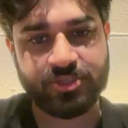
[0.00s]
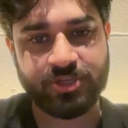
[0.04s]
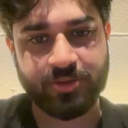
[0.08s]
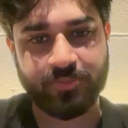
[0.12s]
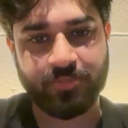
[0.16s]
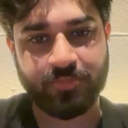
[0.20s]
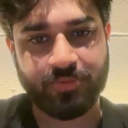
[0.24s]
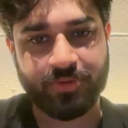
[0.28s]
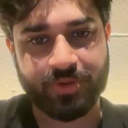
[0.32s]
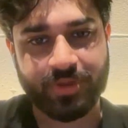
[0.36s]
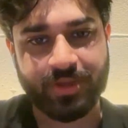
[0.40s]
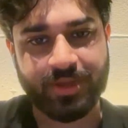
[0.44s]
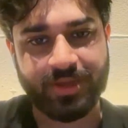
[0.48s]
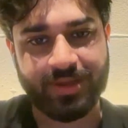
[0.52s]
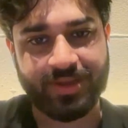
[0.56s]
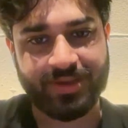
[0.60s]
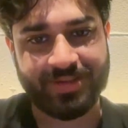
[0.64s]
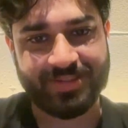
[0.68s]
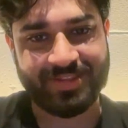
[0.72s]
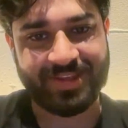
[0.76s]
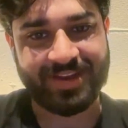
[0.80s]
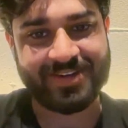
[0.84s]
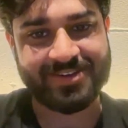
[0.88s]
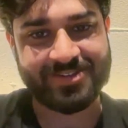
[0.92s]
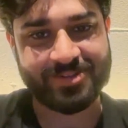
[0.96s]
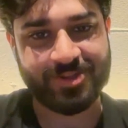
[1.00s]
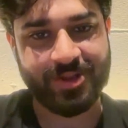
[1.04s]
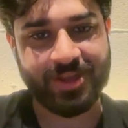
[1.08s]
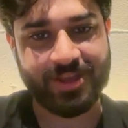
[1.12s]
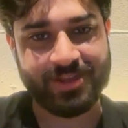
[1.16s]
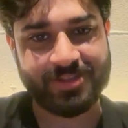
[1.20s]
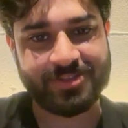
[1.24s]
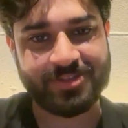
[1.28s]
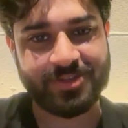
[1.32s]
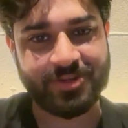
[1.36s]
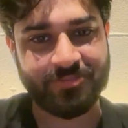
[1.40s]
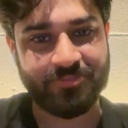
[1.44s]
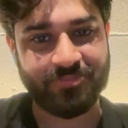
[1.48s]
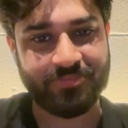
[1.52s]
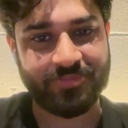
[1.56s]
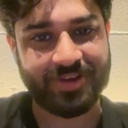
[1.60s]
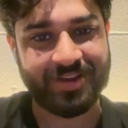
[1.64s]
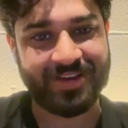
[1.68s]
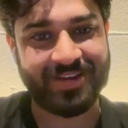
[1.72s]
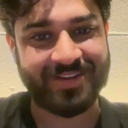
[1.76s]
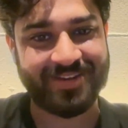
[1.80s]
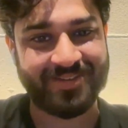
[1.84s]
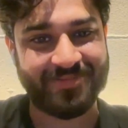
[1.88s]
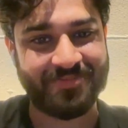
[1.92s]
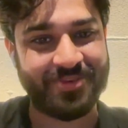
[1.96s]
next step. That's the next step
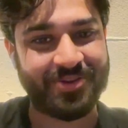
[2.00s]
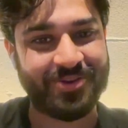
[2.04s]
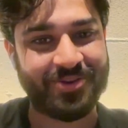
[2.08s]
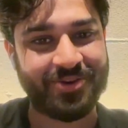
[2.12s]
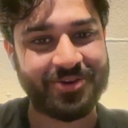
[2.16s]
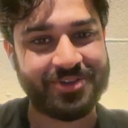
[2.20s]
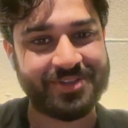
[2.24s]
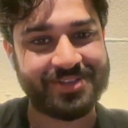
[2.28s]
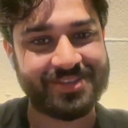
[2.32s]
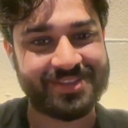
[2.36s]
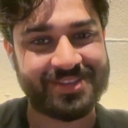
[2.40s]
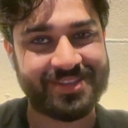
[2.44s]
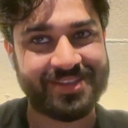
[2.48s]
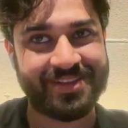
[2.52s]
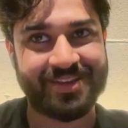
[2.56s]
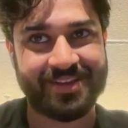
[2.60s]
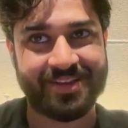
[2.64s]
because